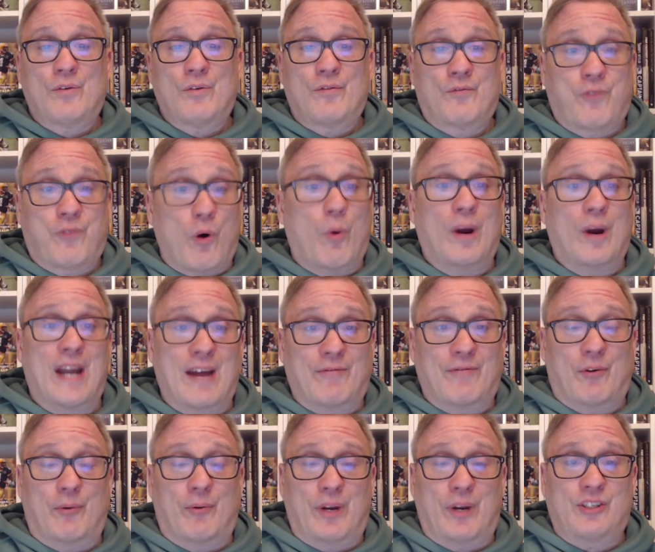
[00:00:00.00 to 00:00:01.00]
for
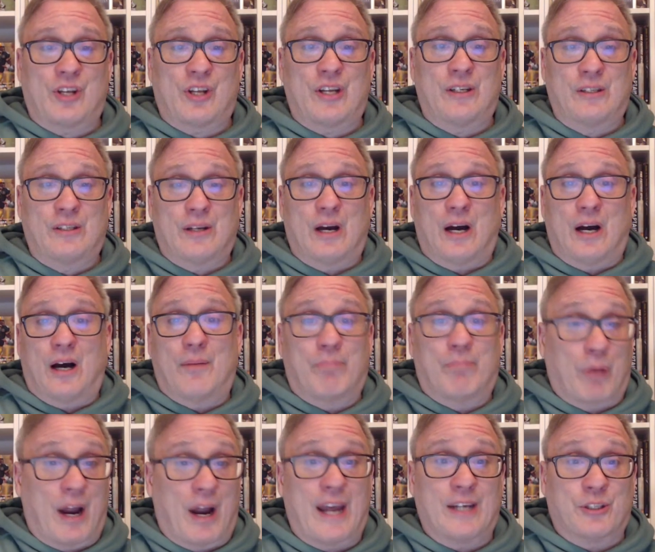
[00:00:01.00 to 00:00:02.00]
whatever reason,
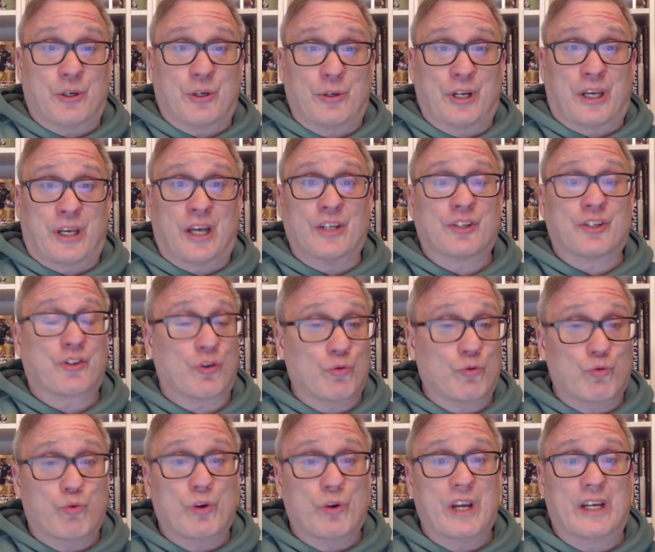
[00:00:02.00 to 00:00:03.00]
Brian Gutekunst
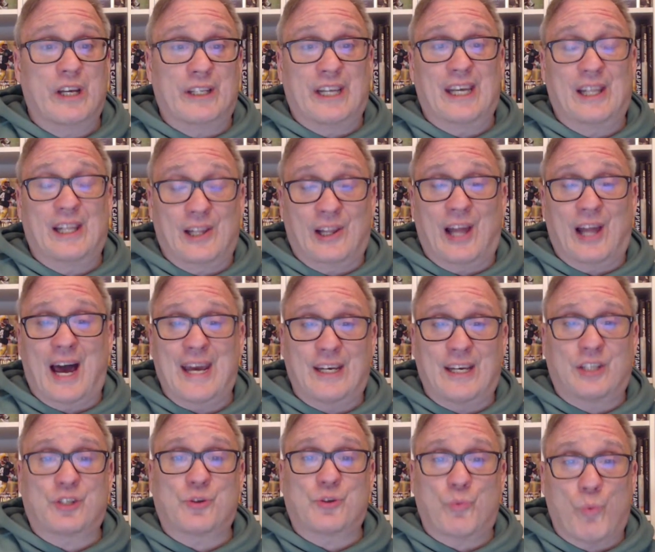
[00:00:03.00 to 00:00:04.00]
really
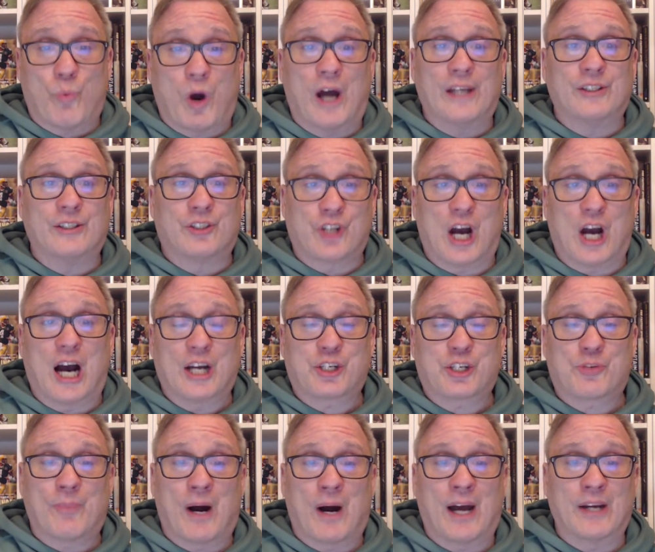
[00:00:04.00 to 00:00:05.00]
likes what
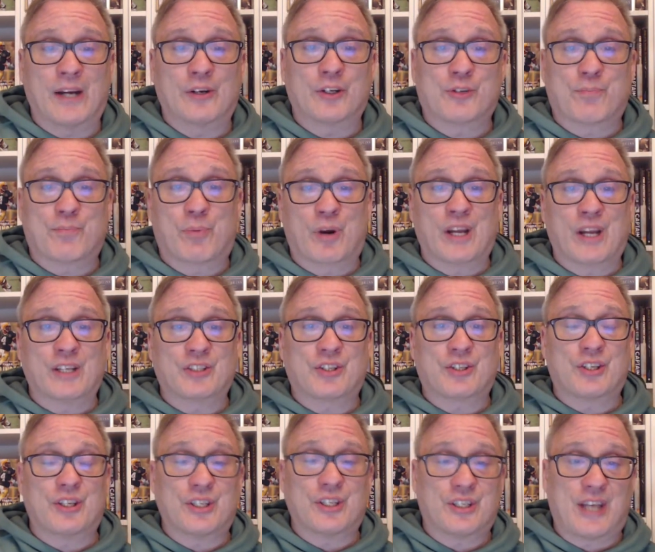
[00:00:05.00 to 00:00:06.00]
Josh Myers brings
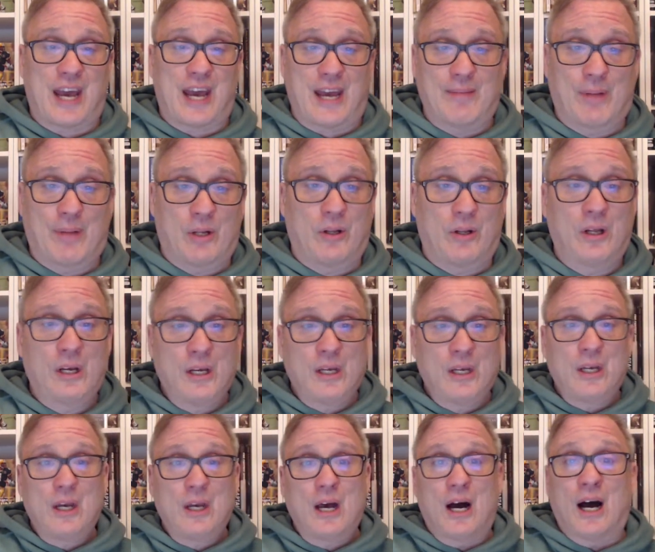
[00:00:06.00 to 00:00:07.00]
to the table.
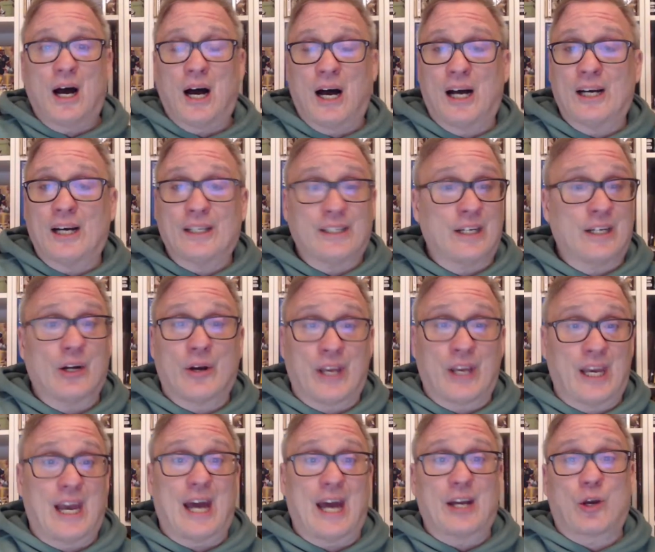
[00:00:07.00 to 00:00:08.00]

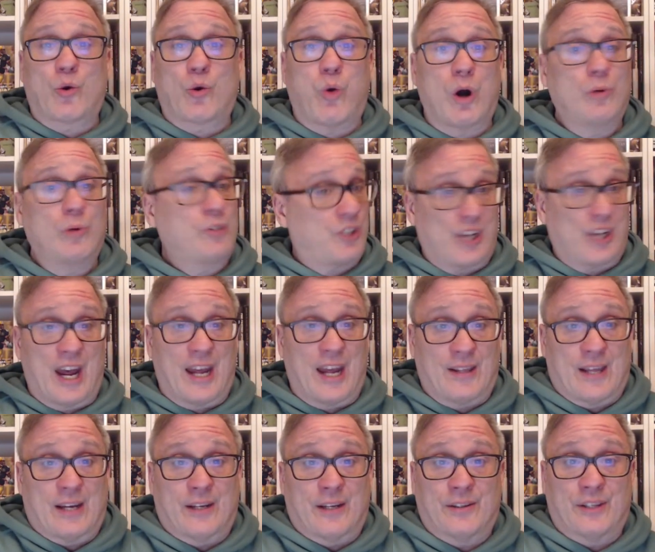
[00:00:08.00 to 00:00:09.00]
He had a quote saying
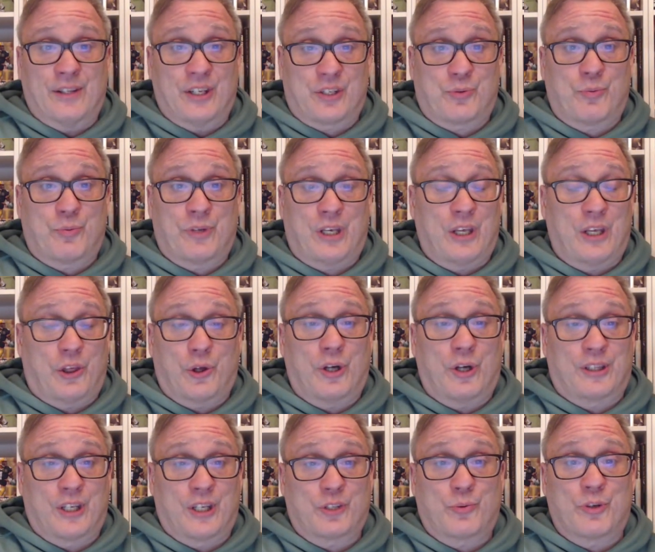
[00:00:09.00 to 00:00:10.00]
that he
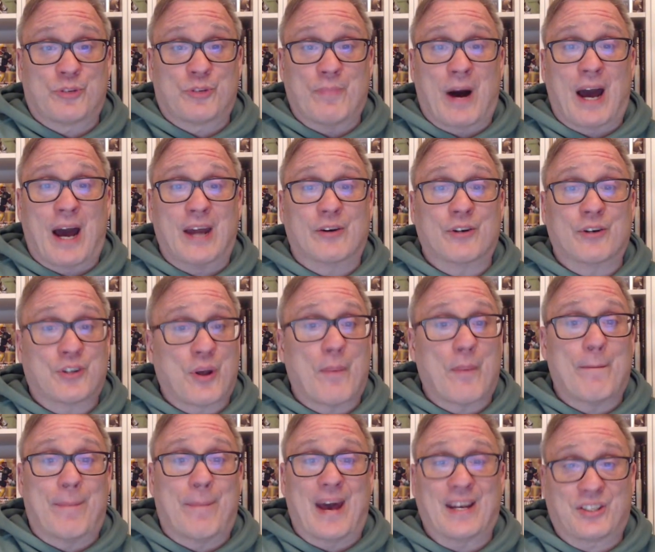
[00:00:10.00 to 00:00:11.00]
thought this was Myers'
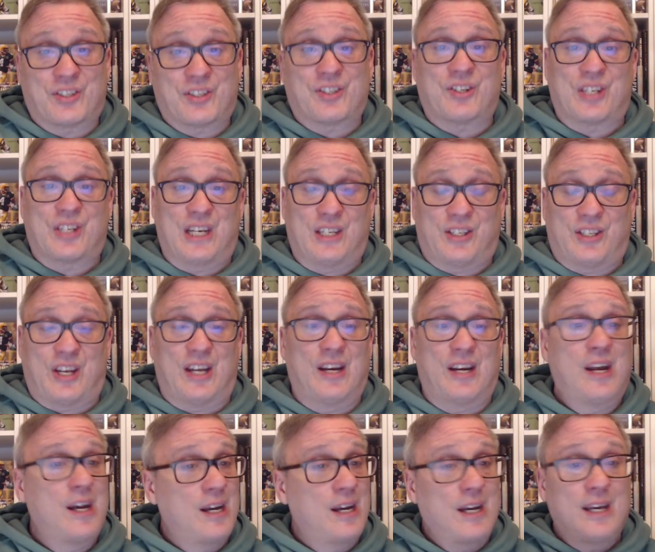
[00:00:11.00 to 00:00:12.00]
best season,
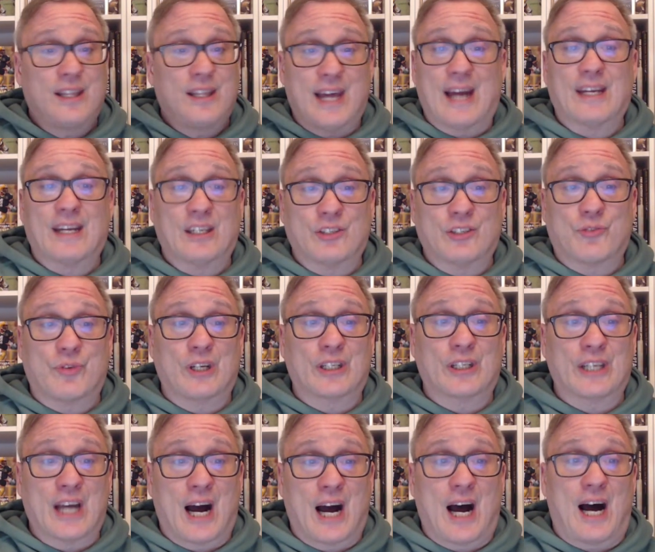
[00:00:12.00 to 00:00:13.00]
that he's
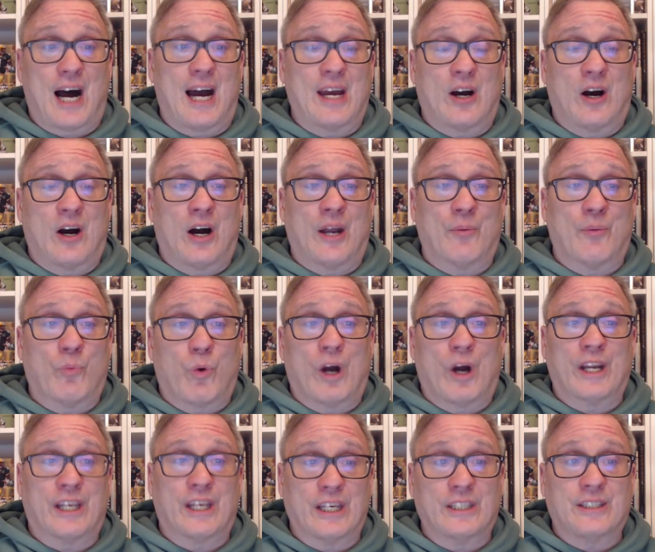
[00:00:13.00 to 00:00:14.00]
really high on
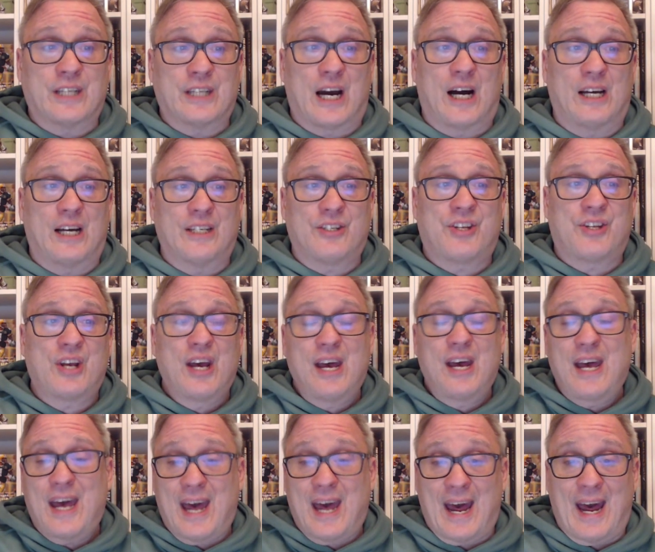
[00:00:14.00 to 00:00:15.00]
what he does.
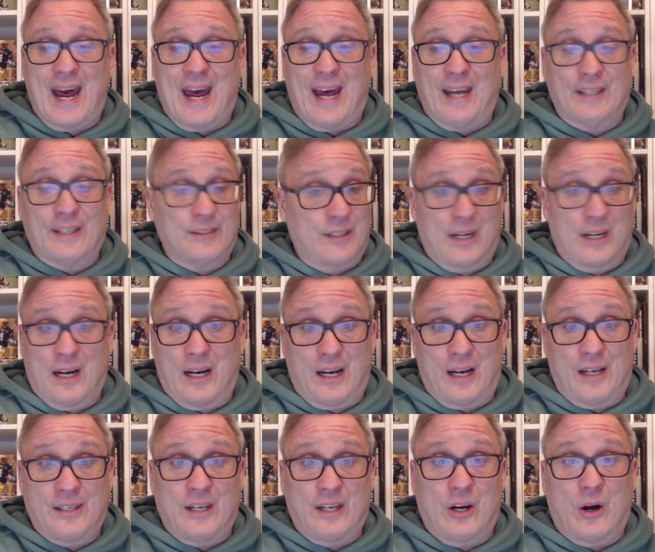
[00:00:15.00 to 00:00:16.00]
And,
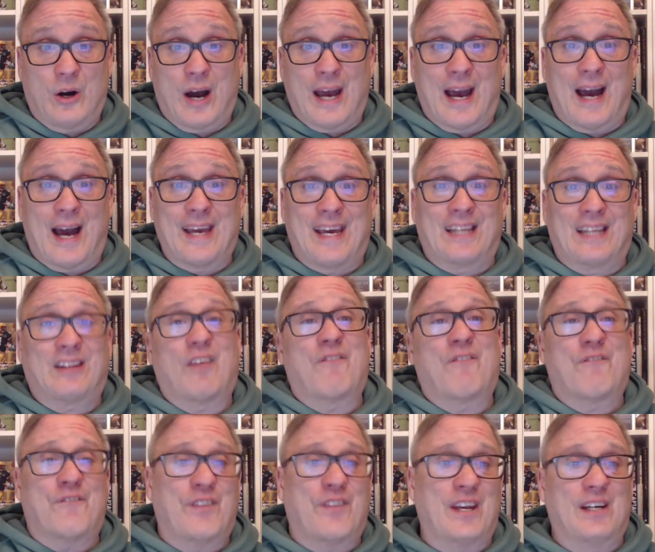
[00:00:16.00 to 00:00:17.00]
I get the
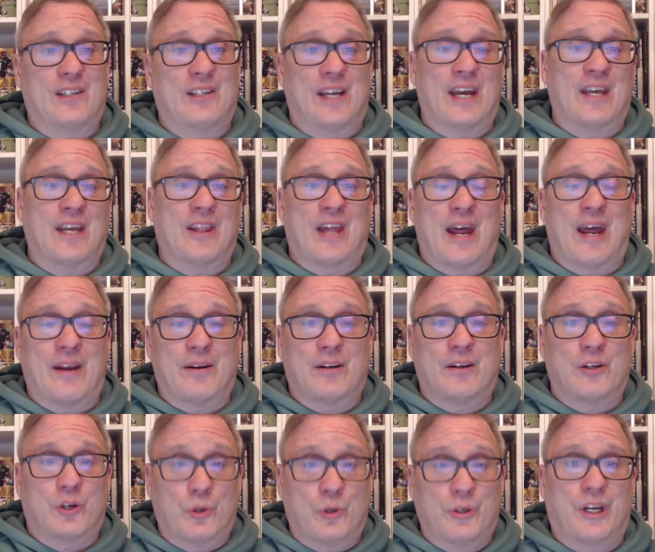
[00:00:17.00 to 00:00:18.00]
feeling that
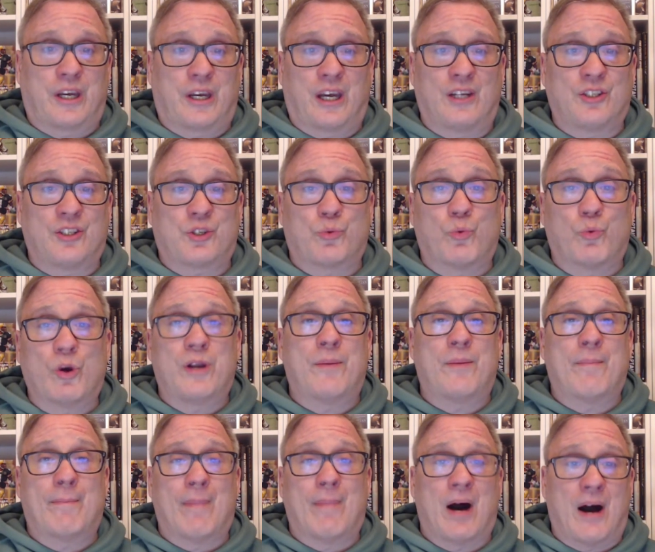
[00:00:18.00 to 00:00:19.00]
Gutekunst
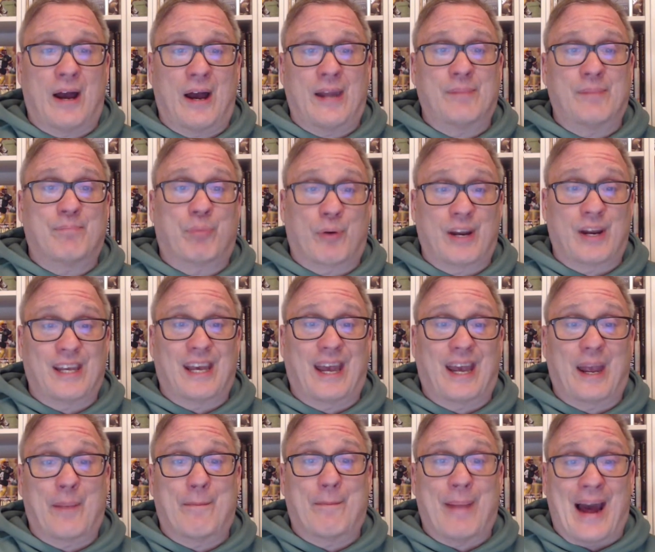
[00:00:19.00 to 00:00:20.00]
wouldn't mind
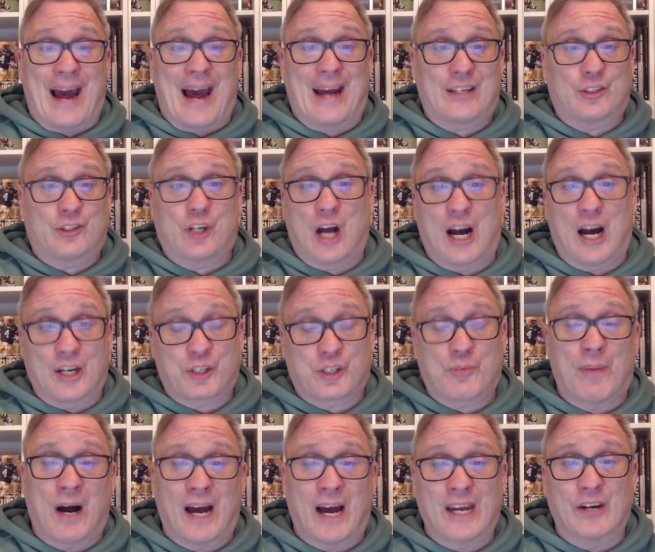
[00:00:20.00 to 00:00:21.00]
bringing back Josh
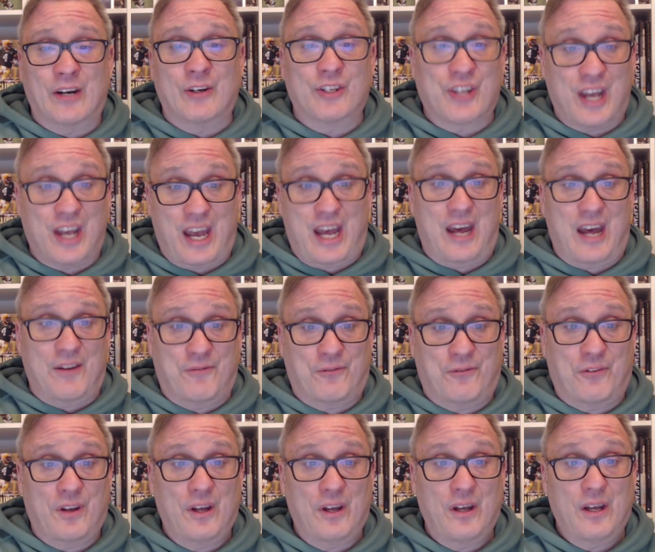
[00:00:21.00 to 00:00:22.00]
Myers if,
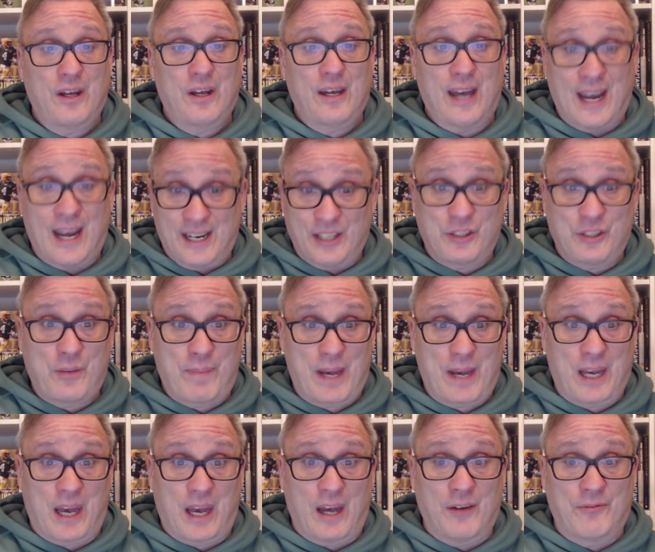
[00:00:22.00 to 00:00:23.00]
and it's a
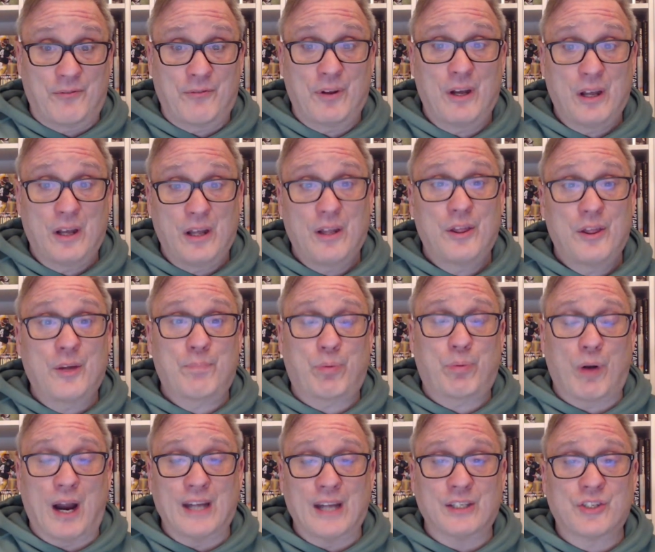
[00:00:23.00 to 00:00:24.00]
big if, the
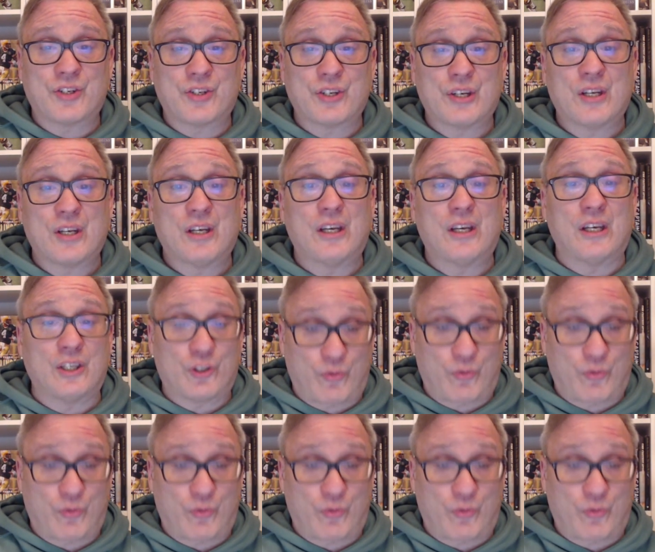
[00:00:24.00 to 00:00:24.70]
price is